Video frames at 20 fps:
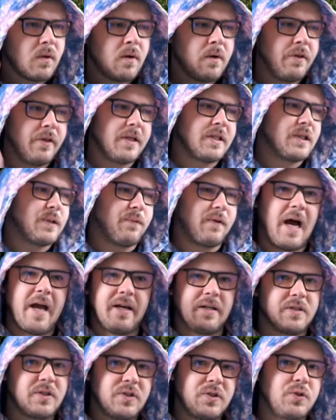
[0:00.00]
this fight
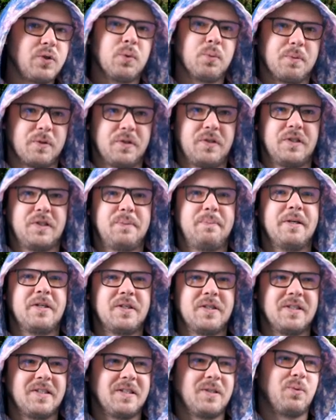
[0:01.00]
is super
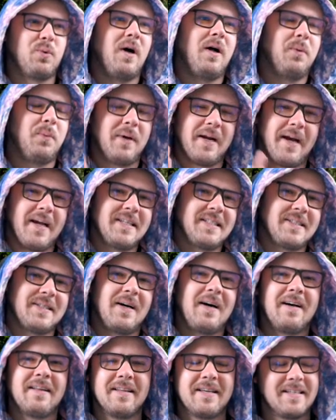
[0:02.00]
suspicious as well. When I
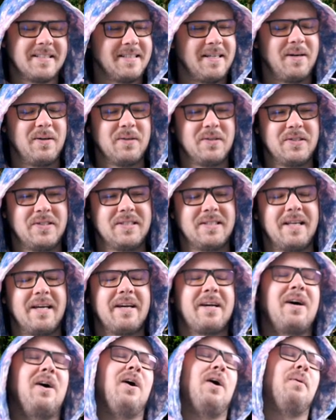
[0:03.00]
saw this, I was just
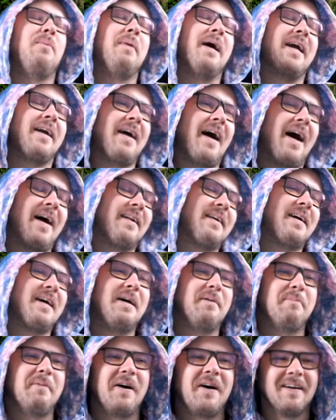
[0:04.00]
like, oh my God,
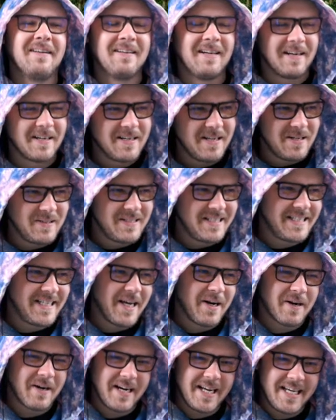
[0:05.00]
come on. Are you
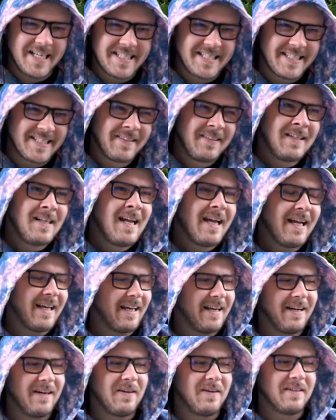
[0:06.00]
serious?
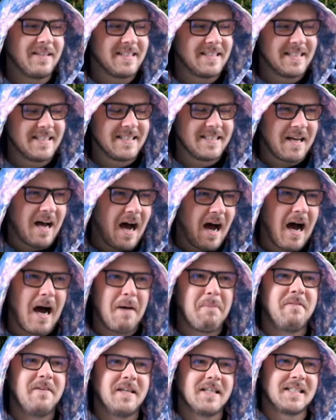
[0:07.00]
You know, this is
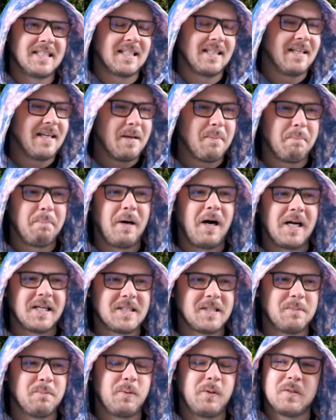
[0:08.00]
obviously
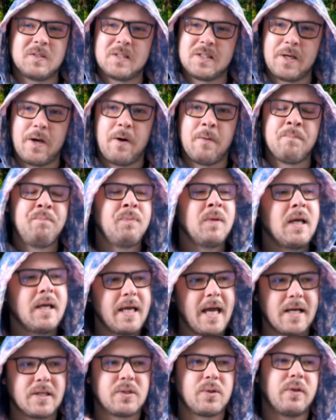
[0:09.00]
impossible. So
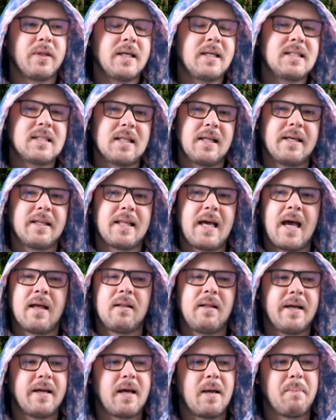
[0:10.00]
yeah, so things like that,
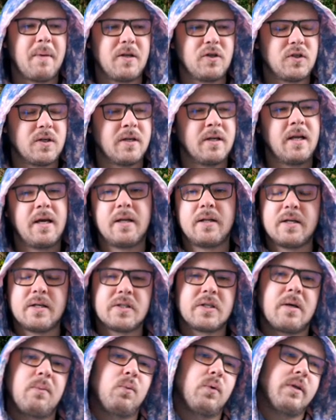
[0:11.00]
like I mentioned, it does
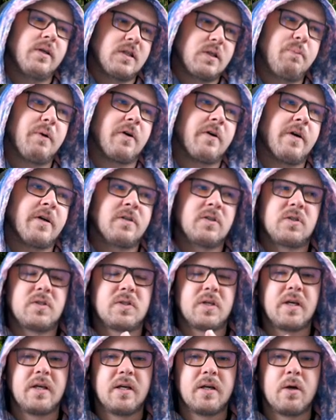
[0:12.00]
come with experience,
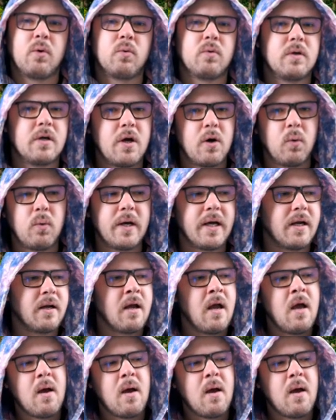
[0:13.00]
you know, knowing